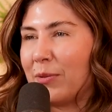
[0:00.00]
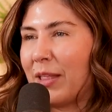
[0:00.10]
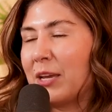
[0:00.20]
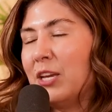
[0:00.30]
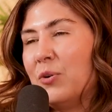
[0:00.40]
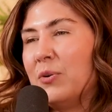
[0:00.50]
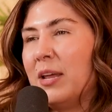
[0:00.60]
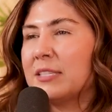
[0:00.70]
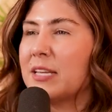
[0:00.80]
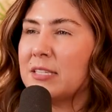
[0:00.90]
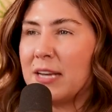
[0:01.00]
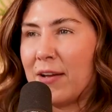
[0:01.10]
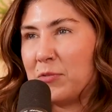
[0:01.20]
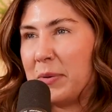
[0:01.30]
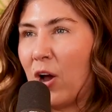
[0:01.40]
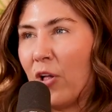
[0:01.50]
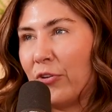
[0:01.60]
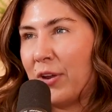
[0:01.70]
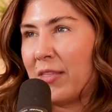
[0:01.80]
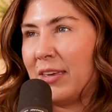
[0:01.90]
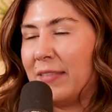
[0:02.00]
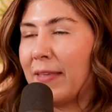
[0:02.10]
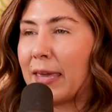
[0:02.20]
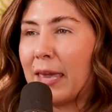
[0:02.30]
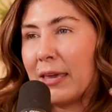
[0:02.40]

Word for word: we're like you don't it doesn't have to be all or nothing like